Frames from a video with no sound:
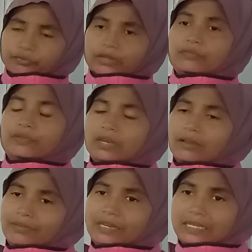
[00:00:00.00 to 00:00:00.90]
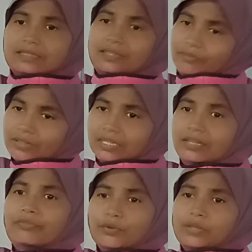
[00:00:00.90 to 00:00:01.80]
fulfill our lesson within
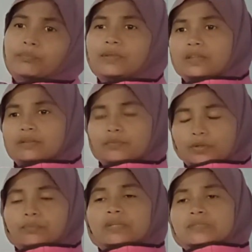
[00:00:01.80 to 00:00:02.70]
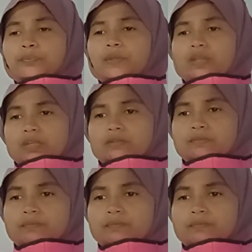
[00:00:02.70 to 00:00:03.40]
a 40 minutes period.